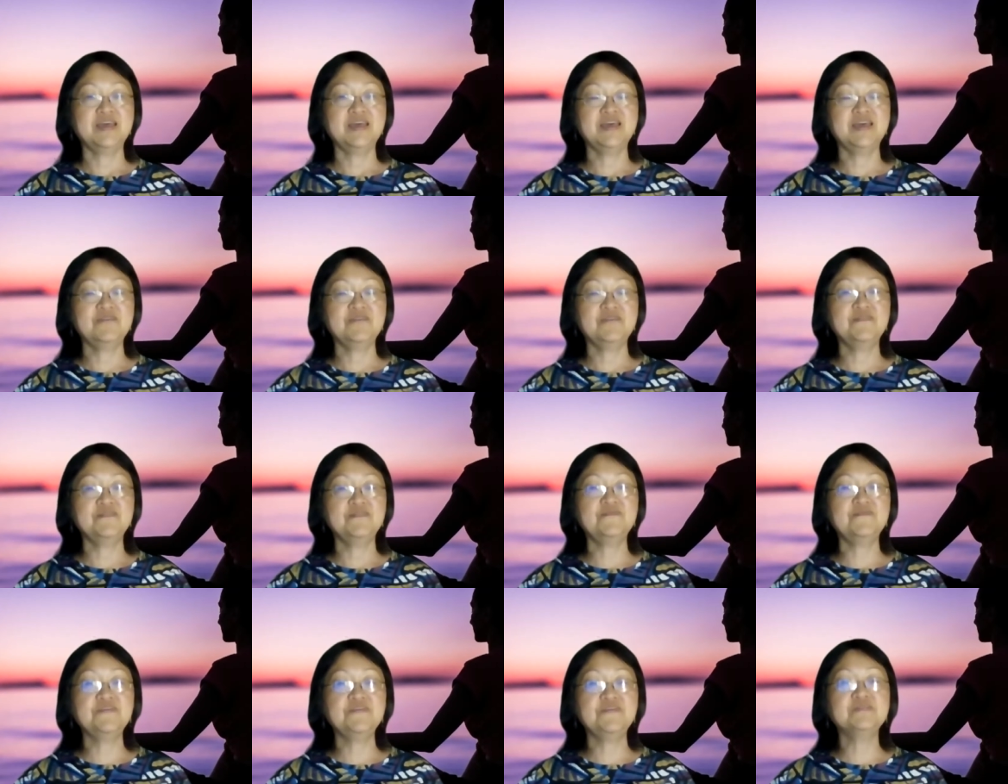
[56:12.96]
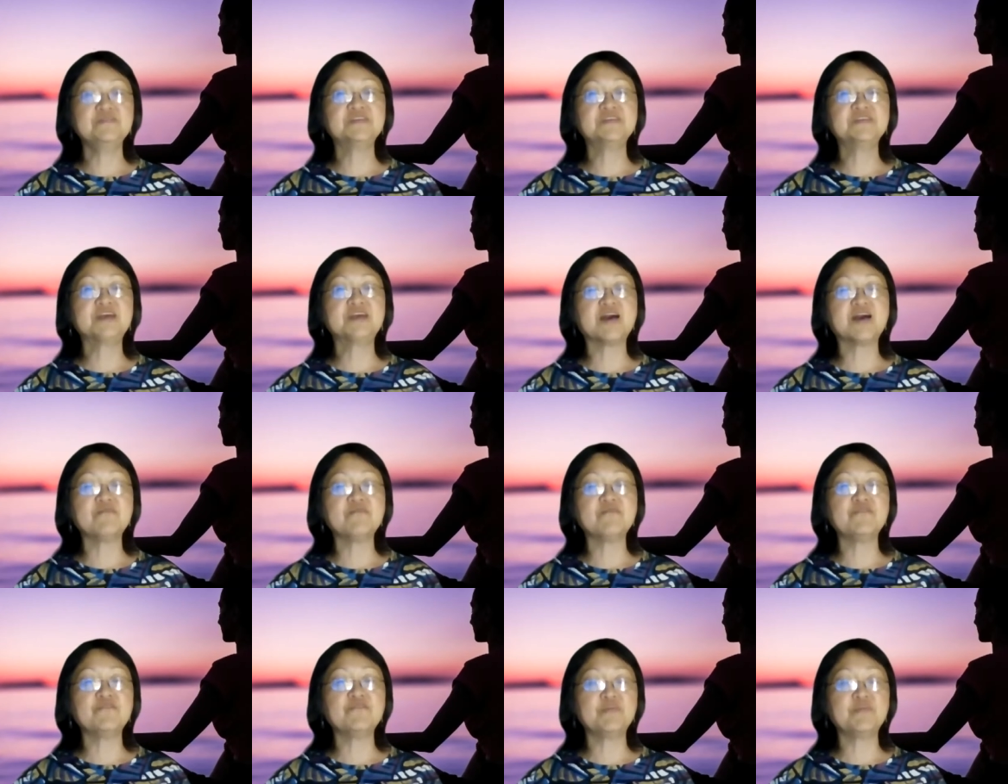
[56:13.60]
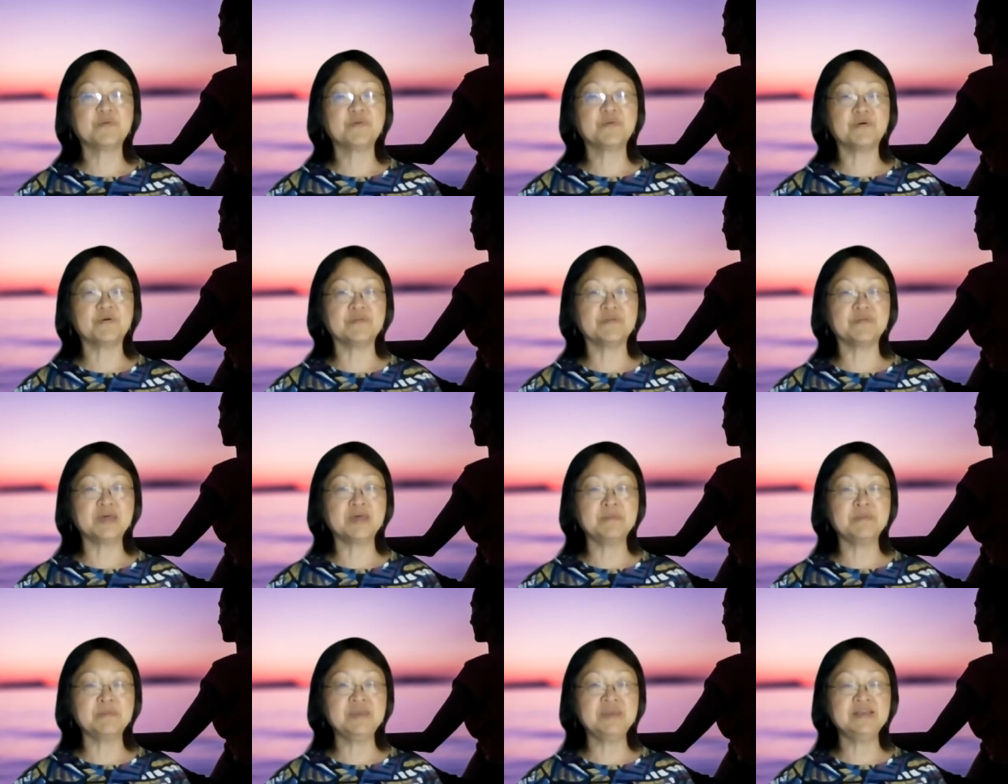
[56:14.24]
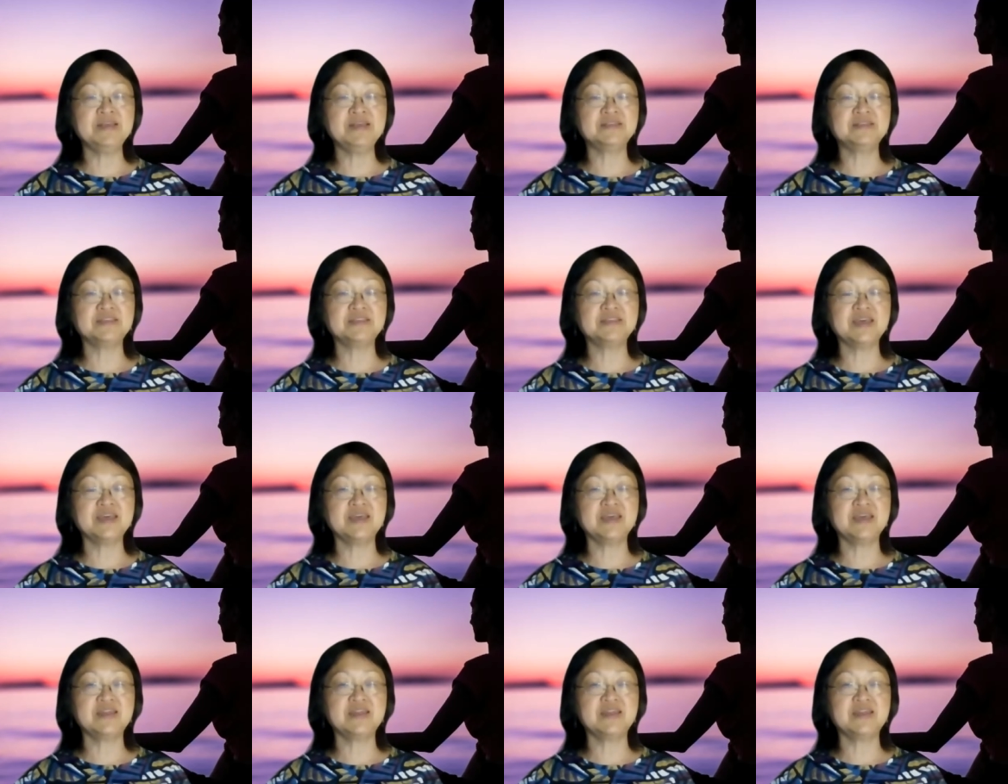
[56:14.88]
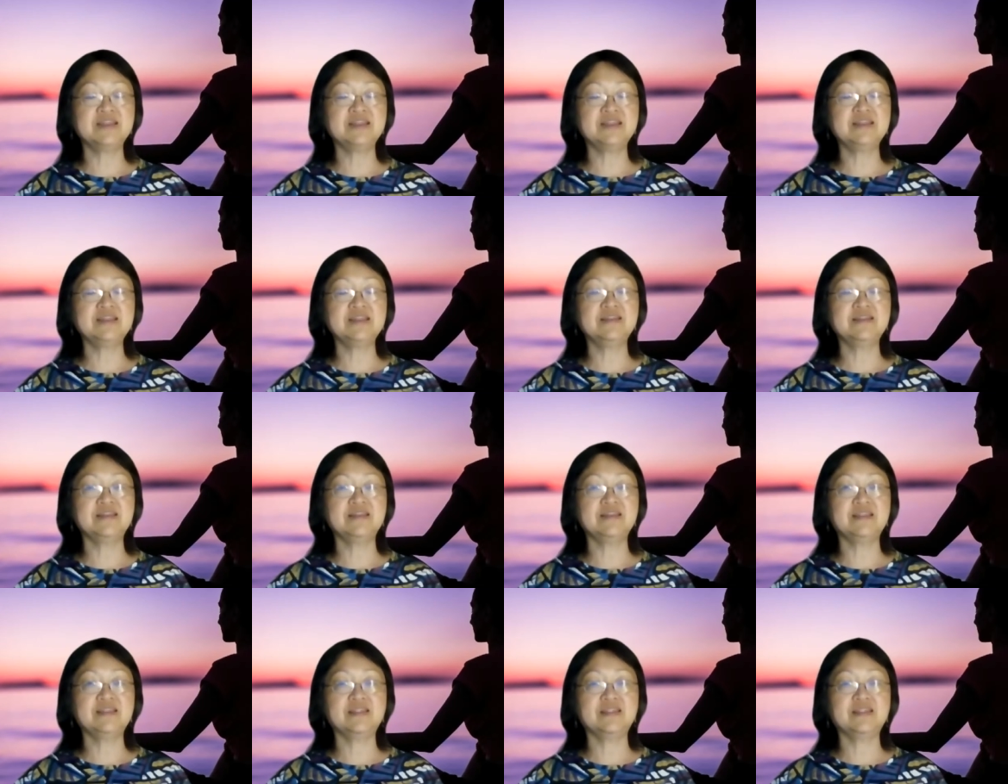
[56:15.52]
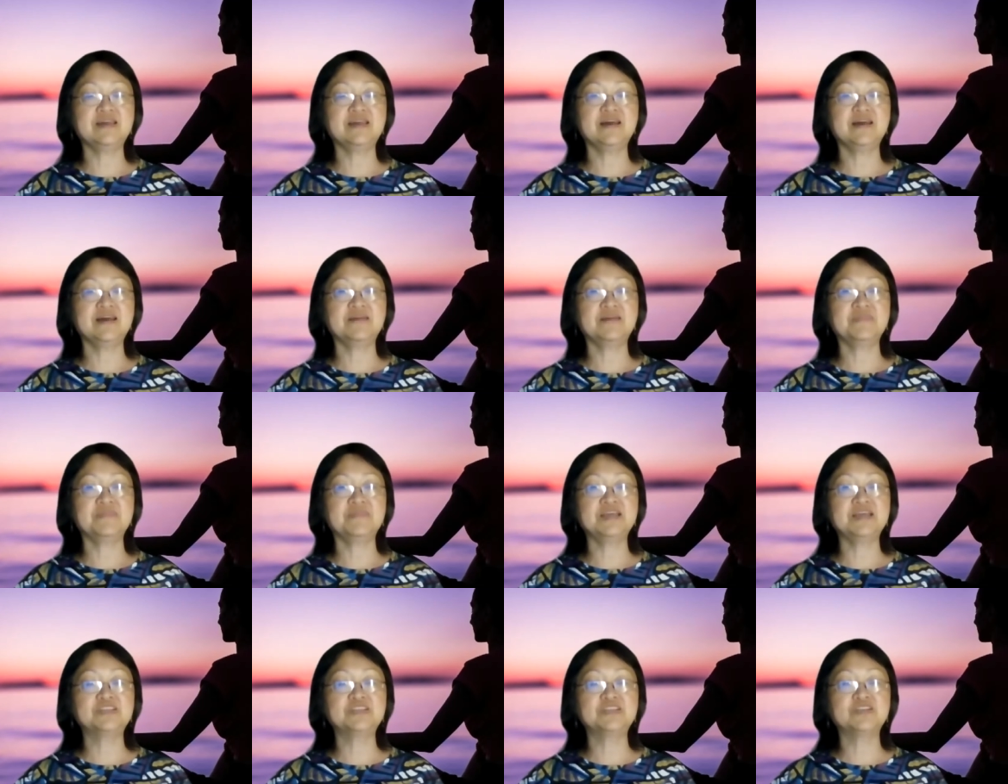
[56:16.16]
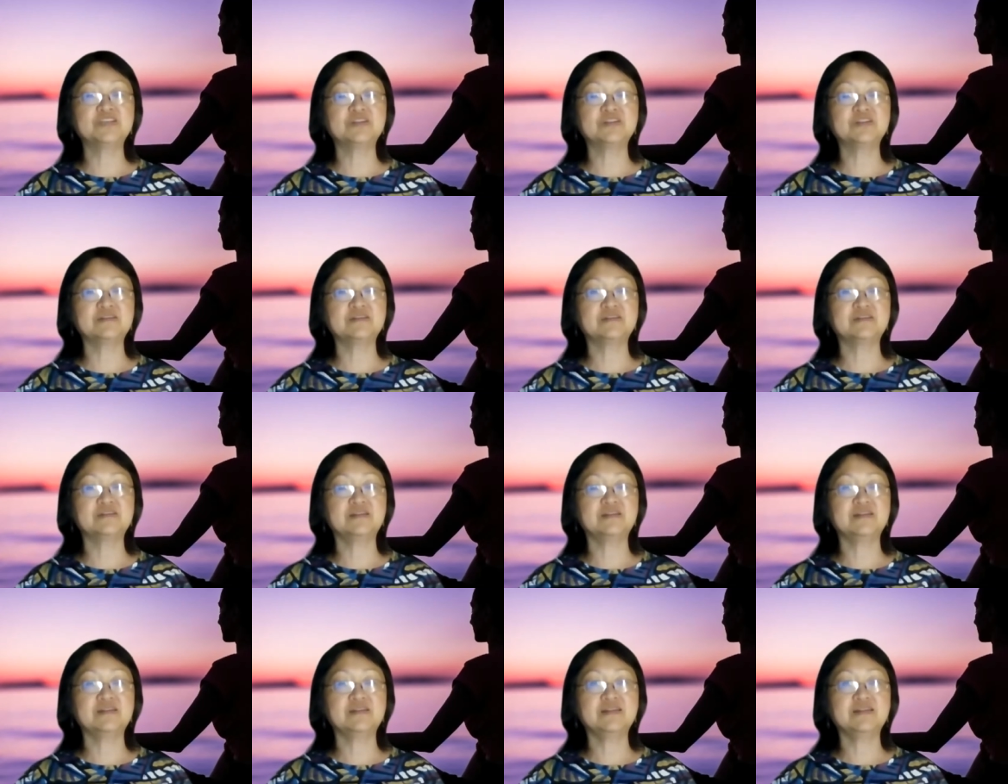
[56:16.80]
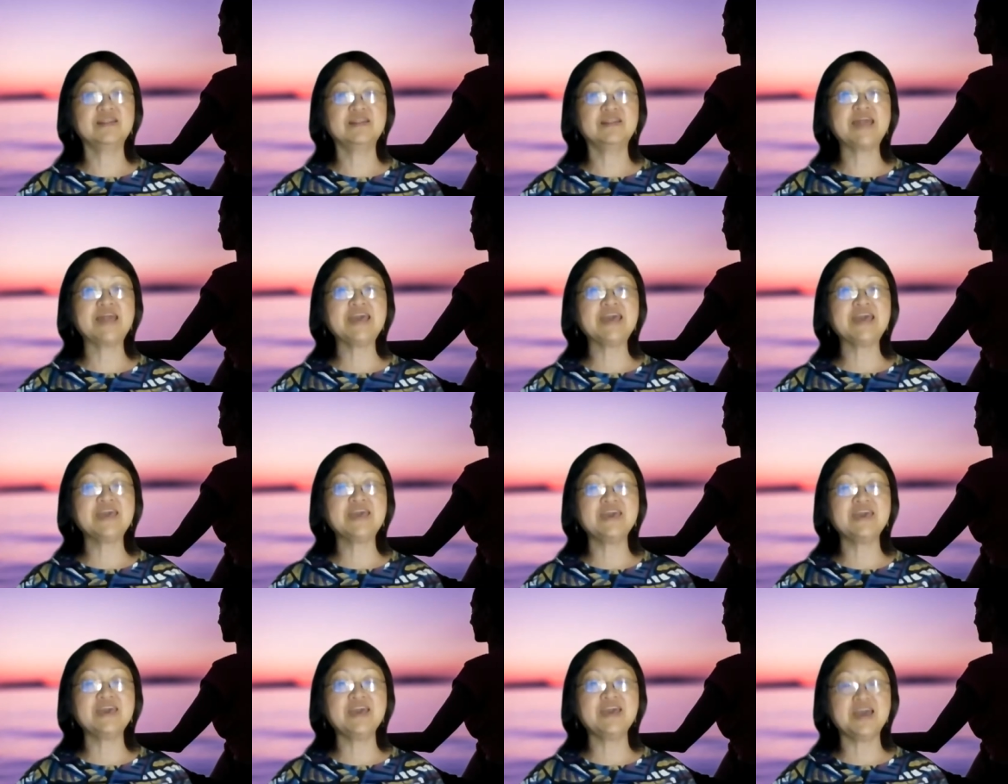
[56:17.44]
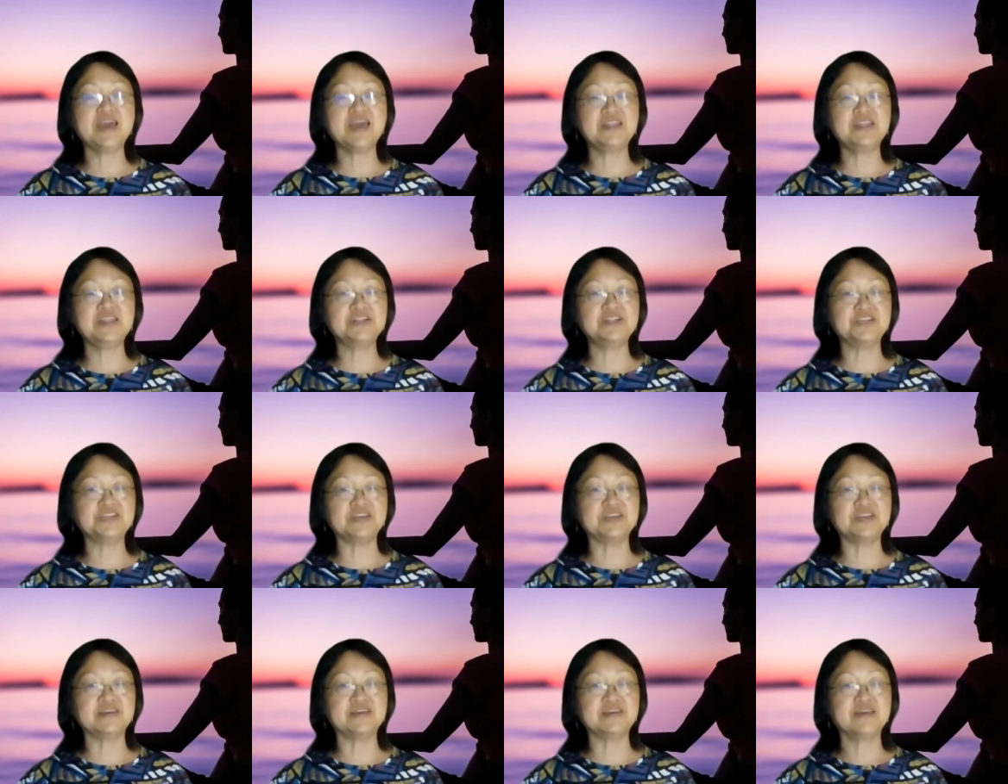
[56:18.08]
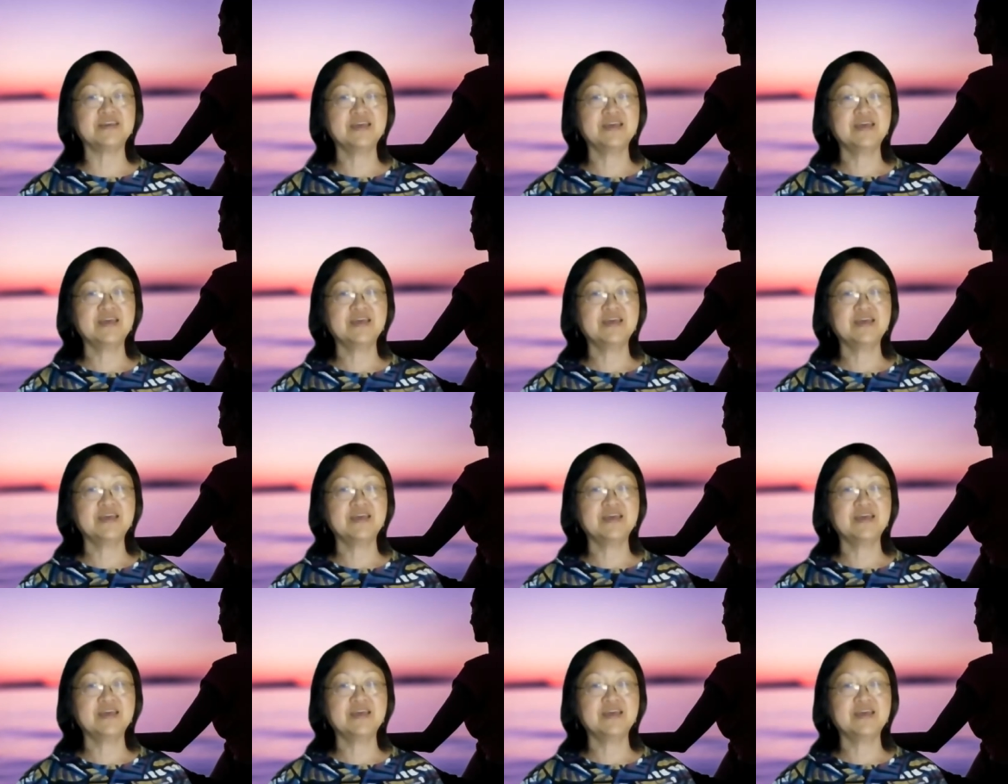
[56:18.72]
If it feels comfortable, that means it it's lacking energy.